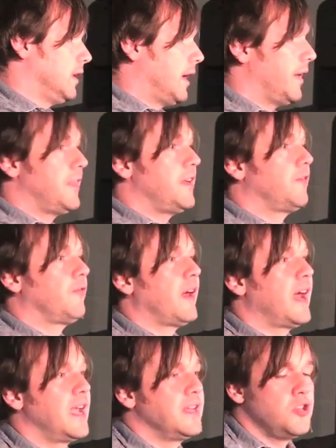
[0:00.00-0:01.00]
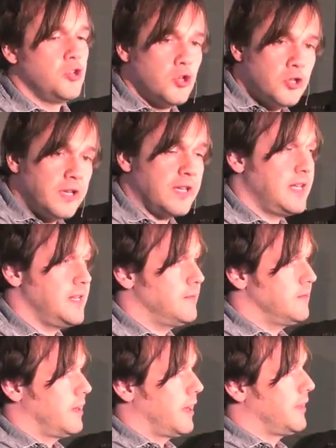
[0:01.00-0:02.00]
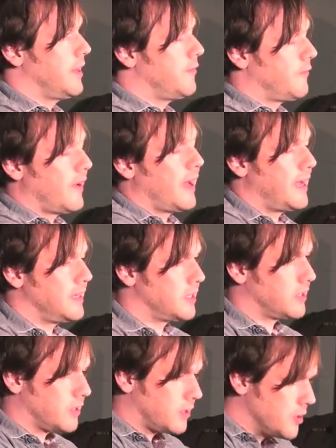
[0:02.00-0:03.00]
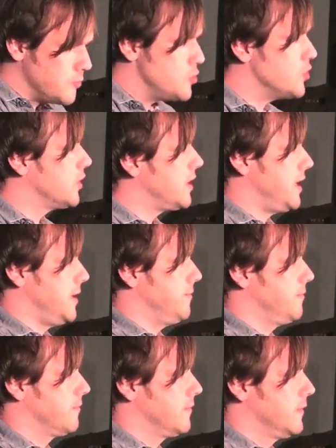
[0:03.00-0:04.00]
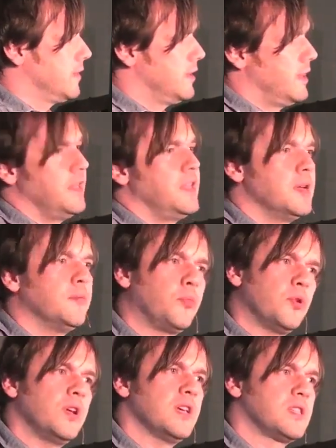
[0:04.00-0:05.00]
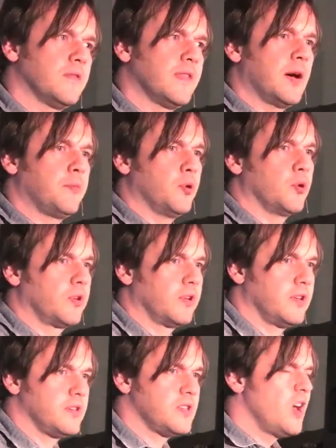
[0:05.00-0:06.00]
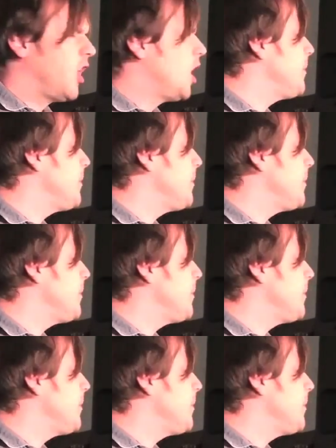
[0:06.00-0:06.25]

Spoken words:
And they find unity and they find community in the embrace of that brokenness. How